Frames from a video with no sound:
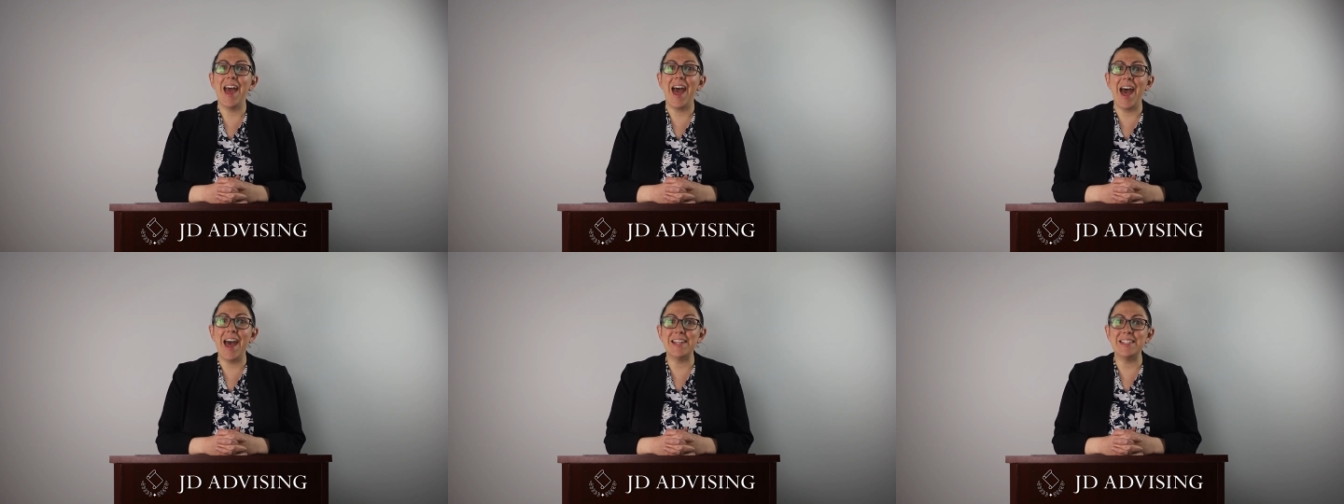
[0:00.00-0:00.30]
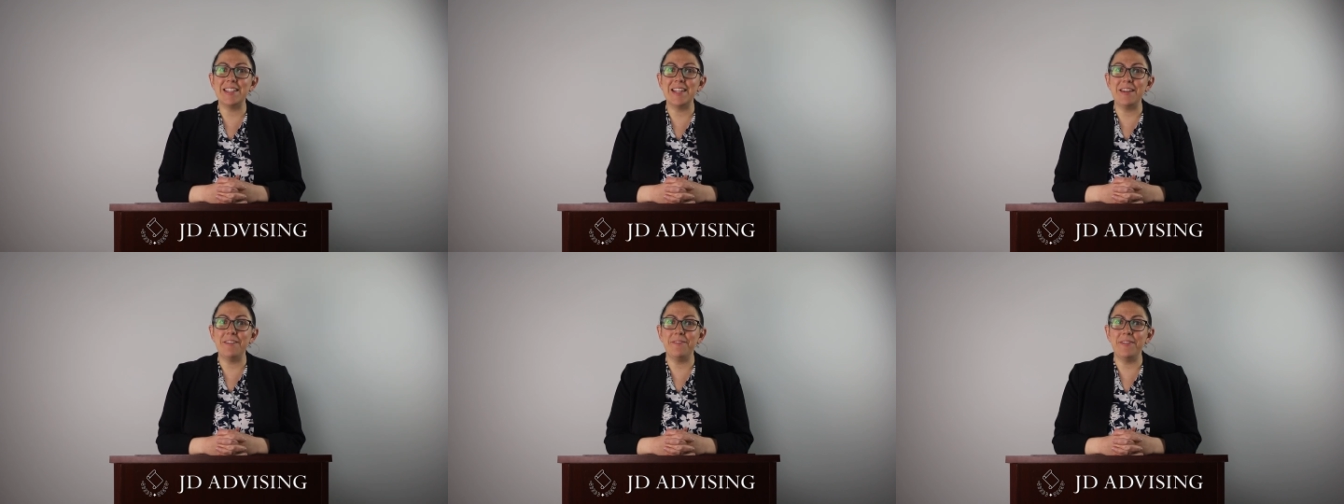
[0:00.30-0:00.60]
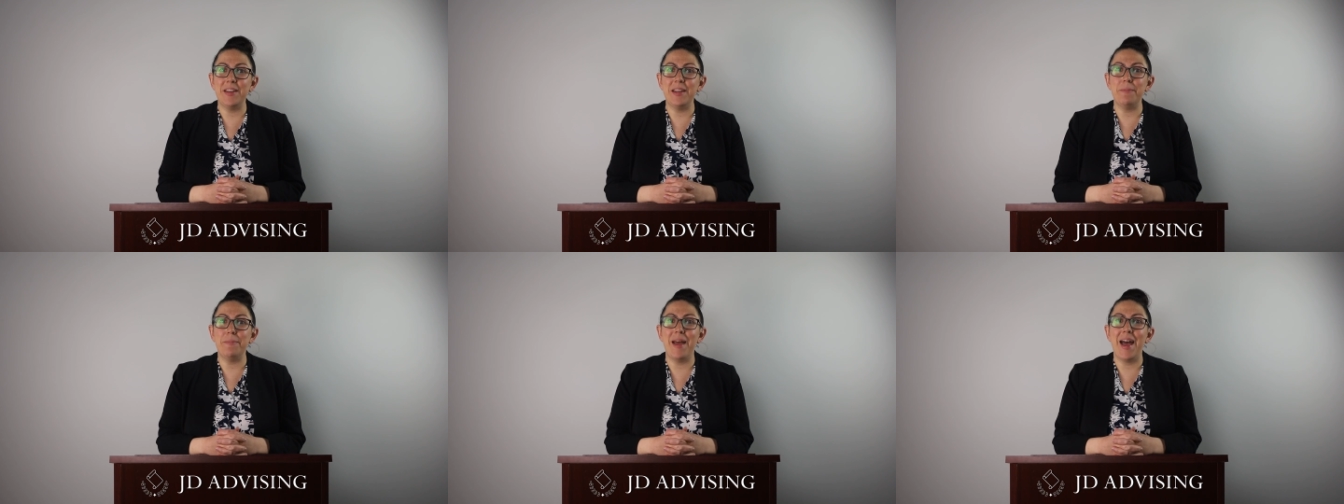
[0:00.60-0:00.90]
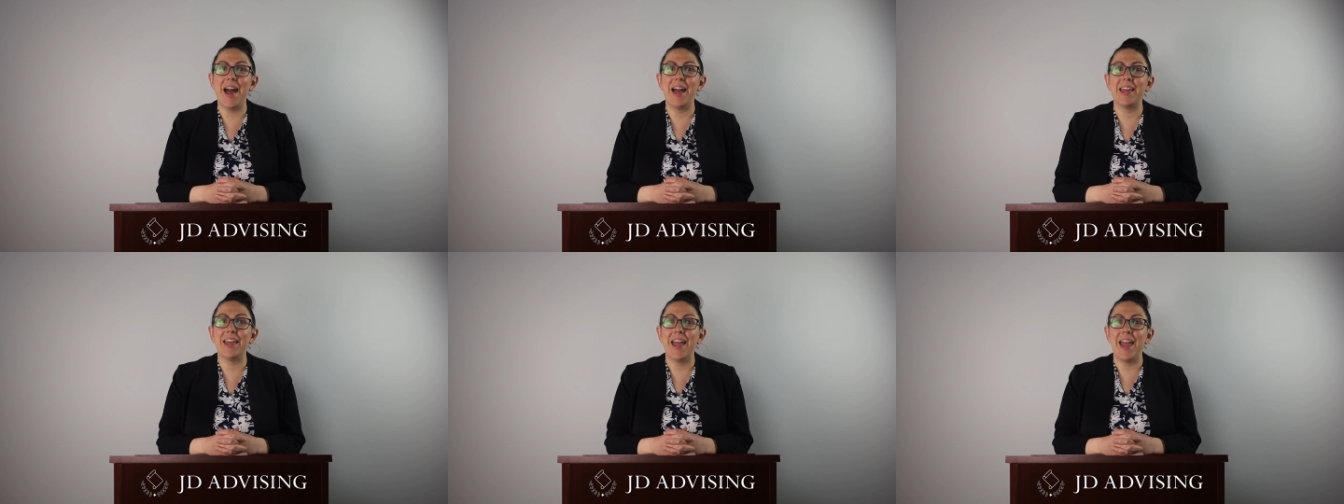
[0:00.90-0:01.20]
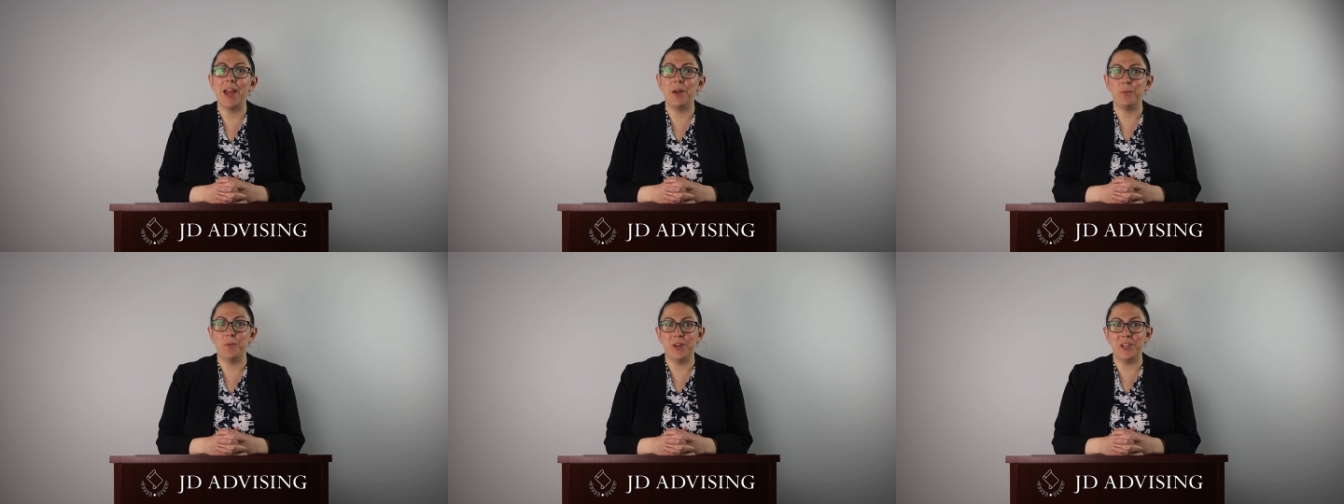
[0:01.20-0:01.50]
essay feedback,
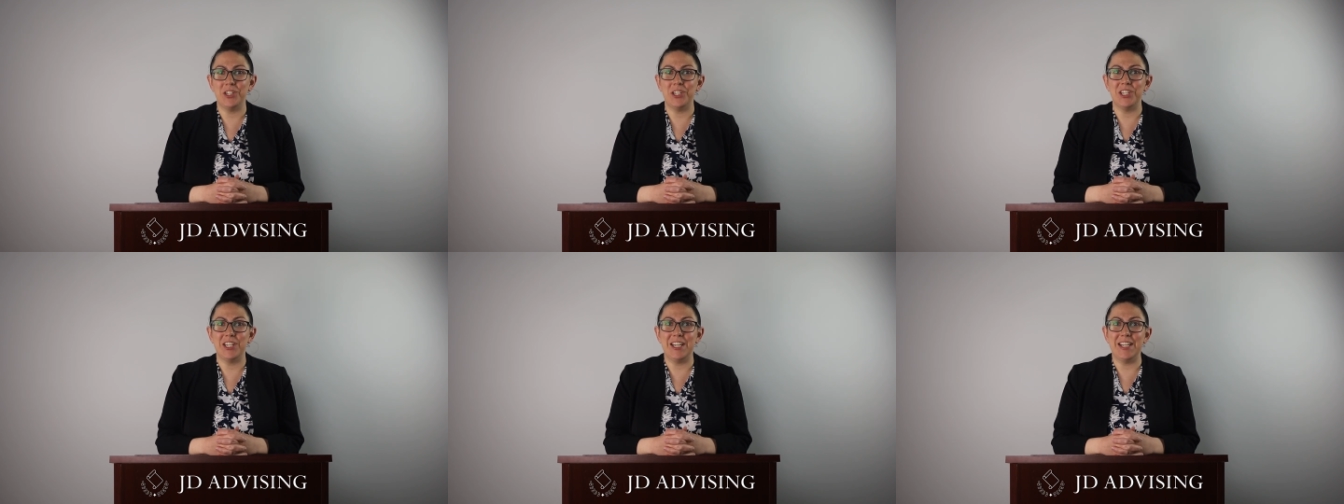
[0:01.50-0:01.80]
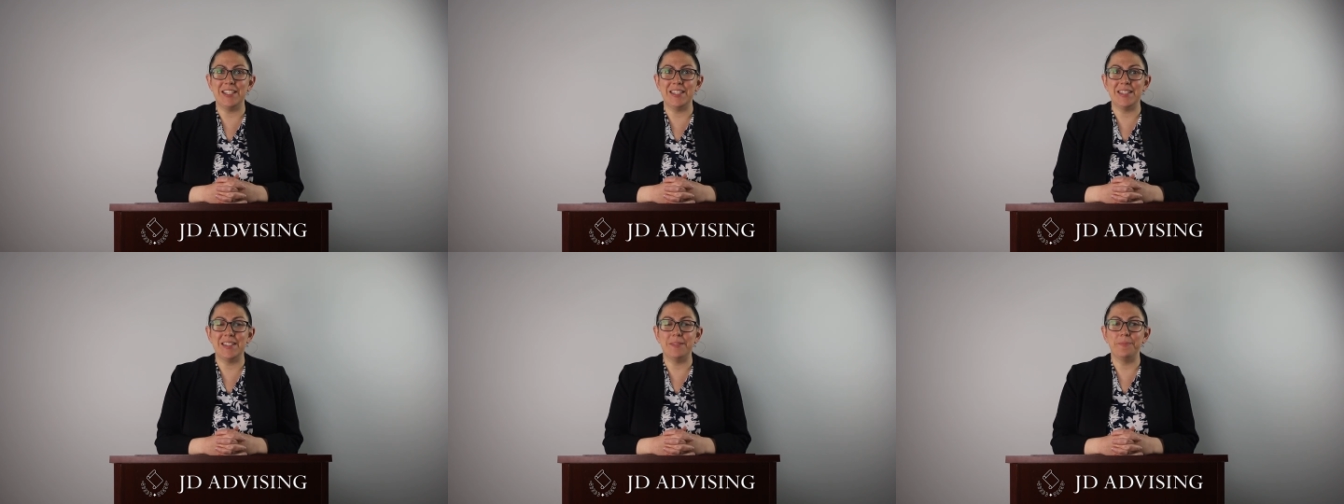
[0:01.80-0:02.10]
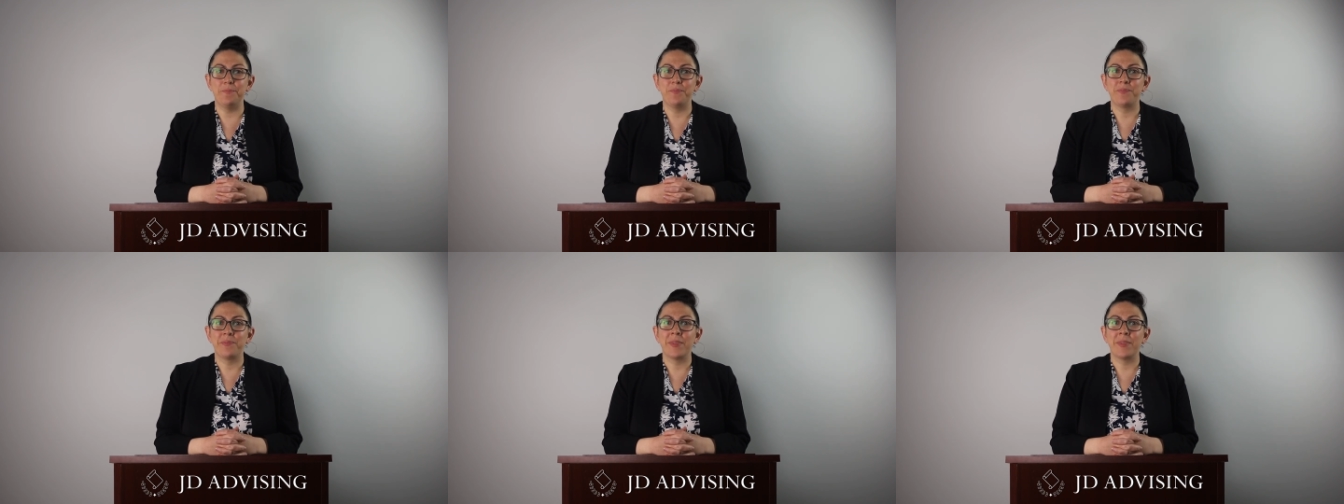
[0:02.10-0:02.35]
and one-sheets.